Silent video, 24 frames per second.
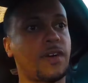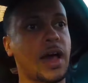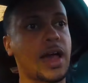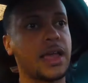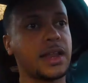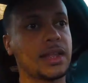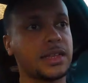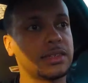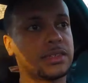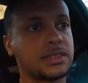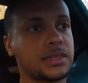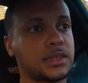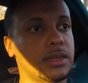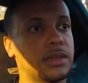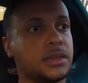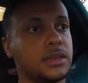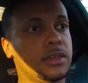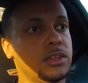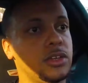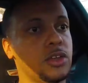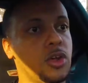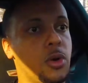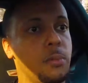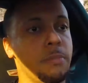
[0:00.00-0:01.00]
fighting to,
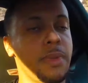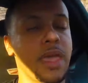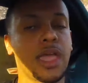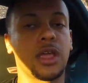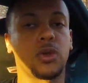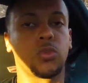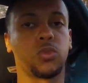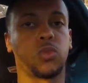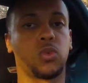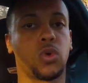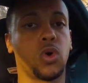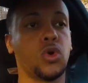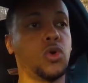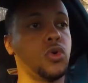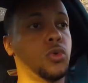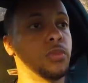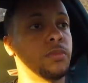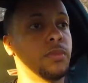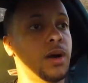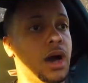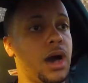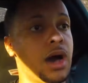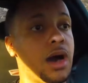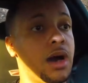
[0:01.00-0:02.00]
you know, make
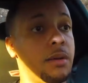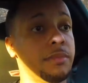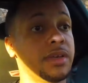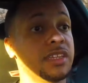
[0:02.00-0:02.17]
room.